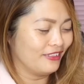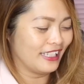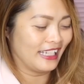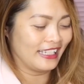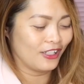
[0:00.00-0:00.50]

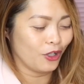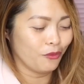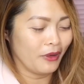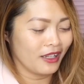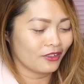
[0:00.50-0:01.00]
this kasi
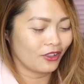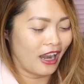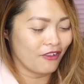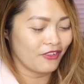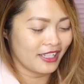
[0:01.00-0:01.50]
sobrang
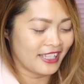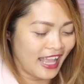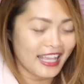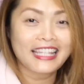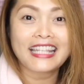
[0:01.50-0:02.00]
travel
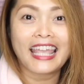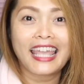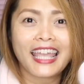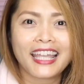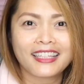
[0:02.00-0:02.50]
size
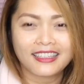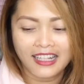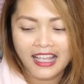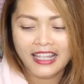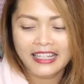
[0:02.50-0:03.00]
and
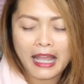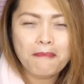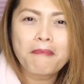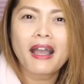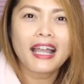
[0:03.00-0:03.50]

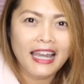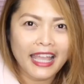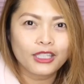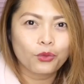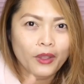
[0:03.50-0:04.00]
napaka
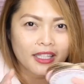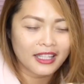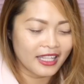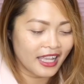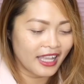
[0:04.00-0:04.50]
lightweight
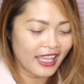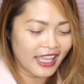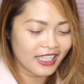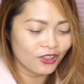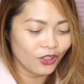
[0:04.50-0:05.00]
niya.
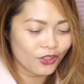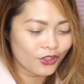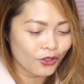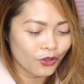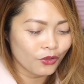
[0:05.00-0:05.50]
And
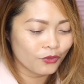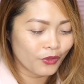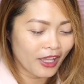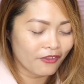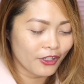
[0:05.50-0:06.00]
also,
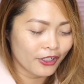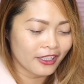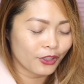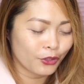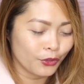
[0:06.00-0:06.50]
we have here
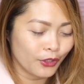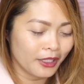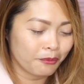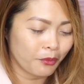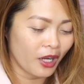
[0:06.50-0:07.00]
the
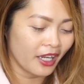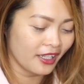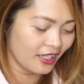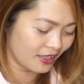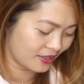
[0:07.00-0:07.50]
third
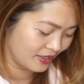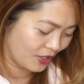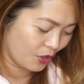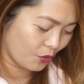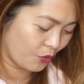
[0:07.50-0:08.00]
product,
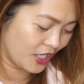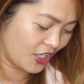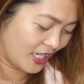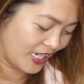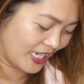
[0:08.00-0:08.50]

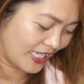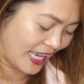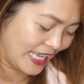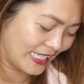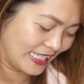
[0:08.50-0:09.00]
which is,
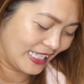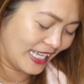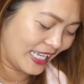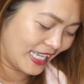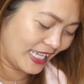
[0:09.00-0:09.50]
I
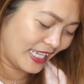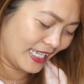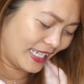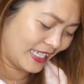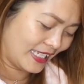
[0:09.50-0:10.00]

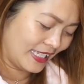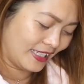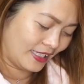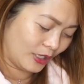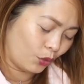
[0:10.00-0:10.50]
think,
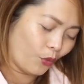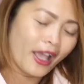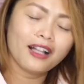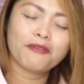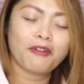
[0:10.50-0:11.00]
the
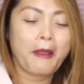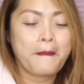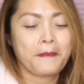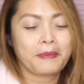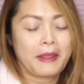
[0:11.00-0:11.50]

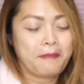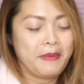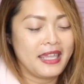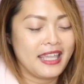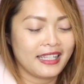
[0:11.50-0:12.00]

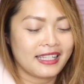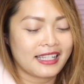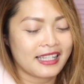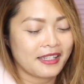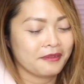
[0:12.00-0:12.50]

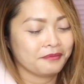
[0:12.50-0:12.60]
12-piece.